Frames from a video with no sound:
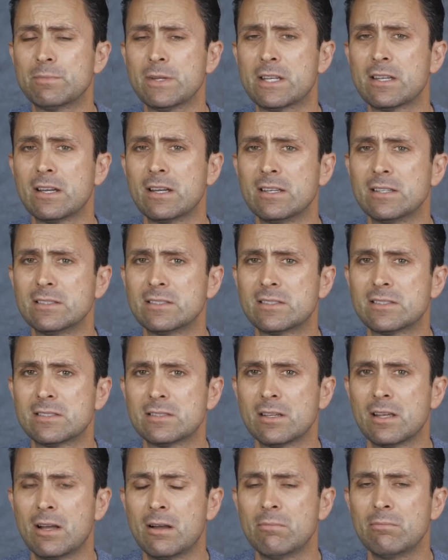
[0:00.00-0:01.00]

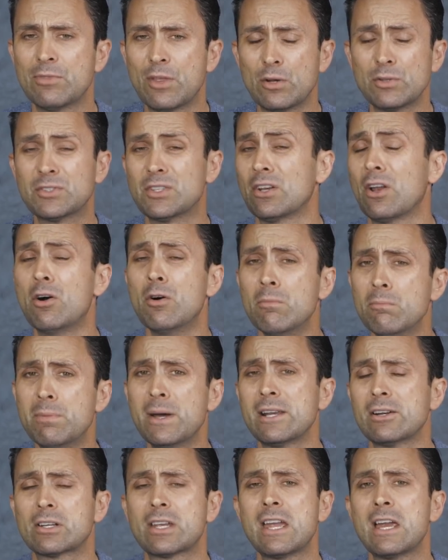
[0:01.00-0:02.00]
because those that own
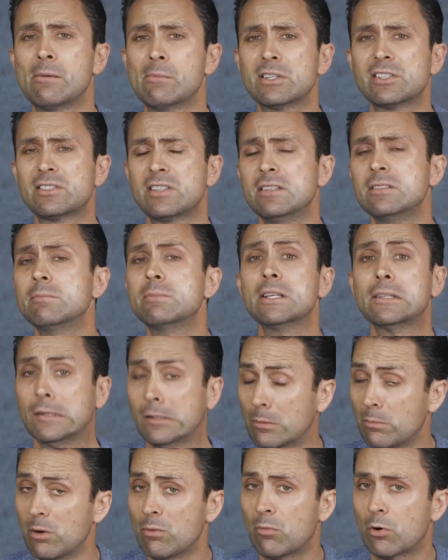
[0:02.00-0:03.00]
better cameras tend to be a
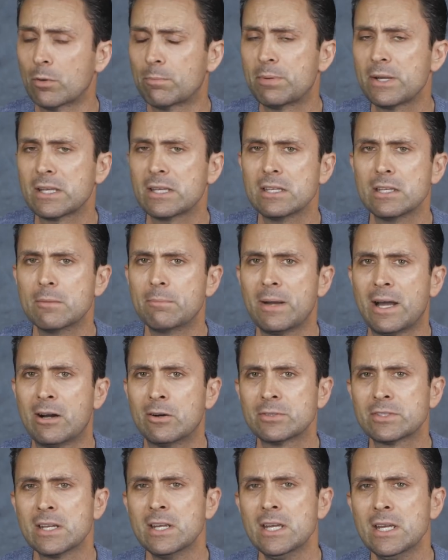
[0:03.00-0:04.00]
little bit more picky
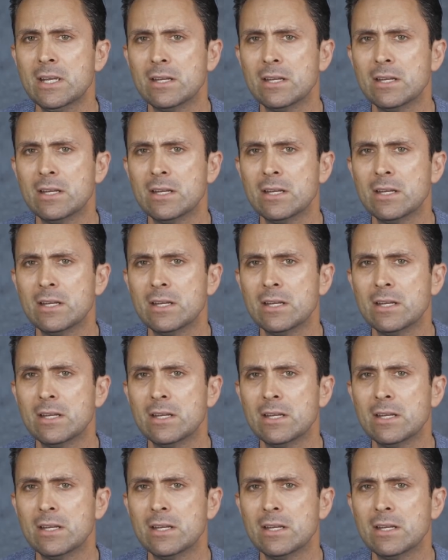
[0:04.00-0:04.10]
about